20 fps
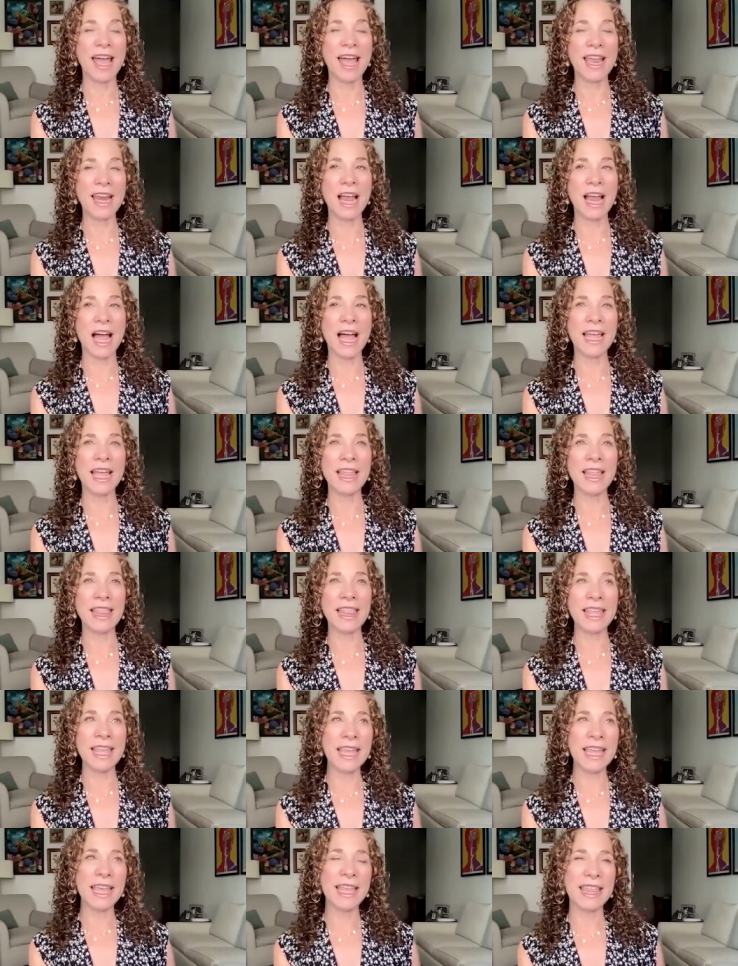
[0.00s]
And I mm.
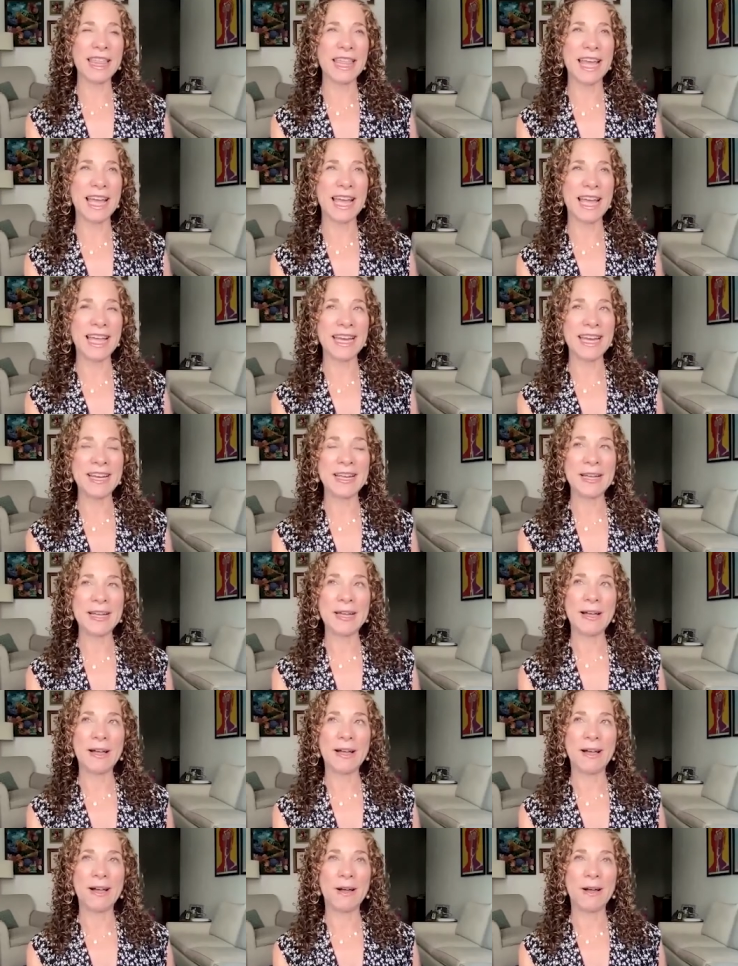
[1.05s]
think that
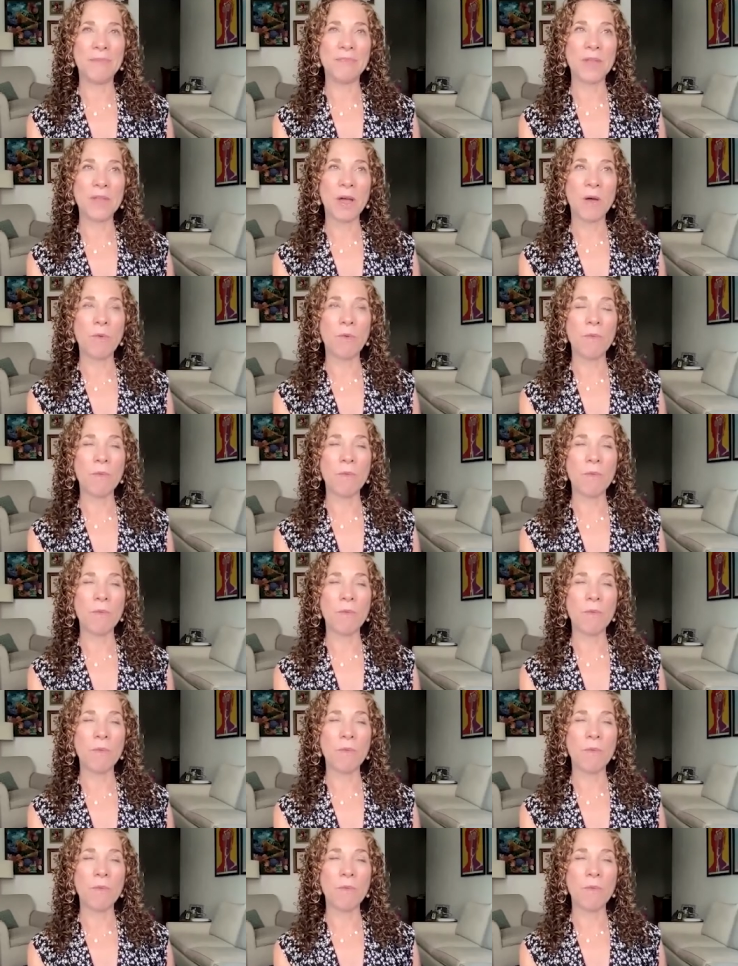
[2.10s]
um,